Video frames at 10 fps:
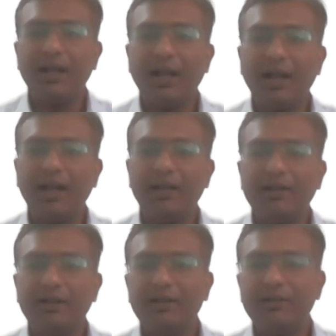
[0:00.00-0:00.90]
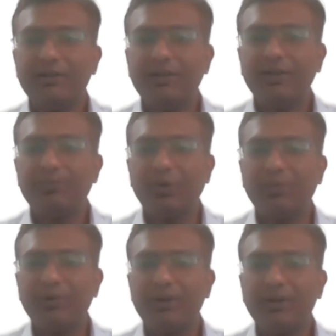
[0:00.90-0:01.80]
and these
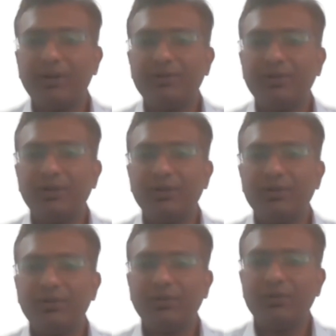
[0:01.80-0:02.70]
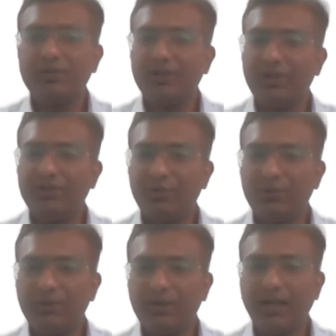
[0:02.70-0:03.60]
properties don't change
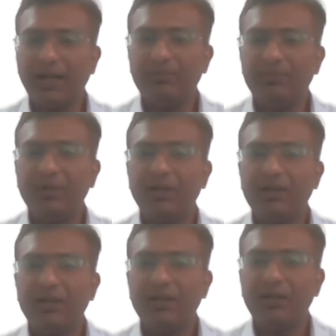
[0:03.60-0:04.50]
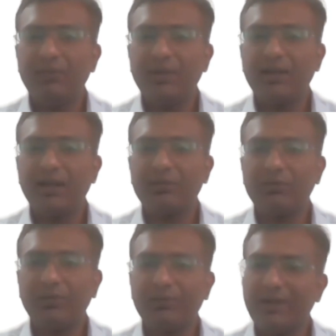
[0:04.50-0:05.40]
over time, then we can
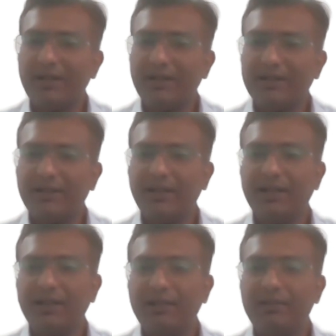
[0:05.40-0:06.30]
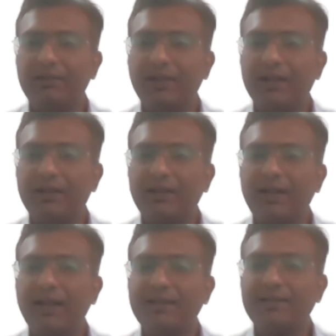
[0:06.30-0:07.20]
confidently say that the
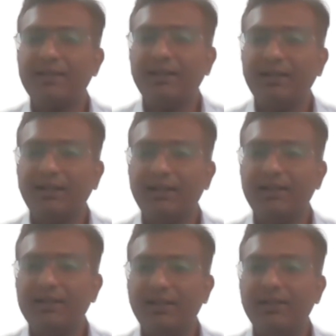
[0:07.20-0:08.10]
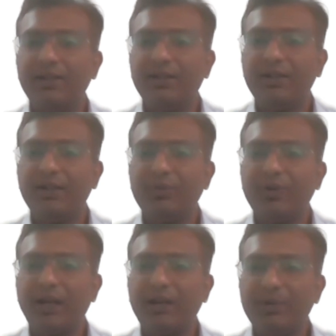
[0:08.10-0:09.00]
gas is in
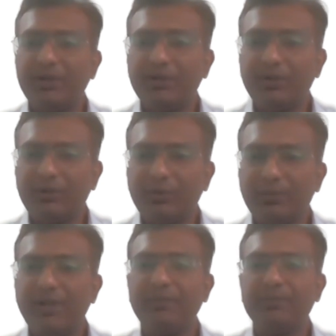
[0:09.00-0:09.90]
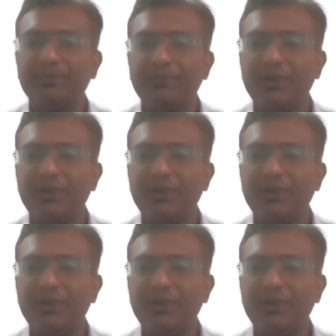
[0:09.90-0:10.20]
thermodynamic equilibrium.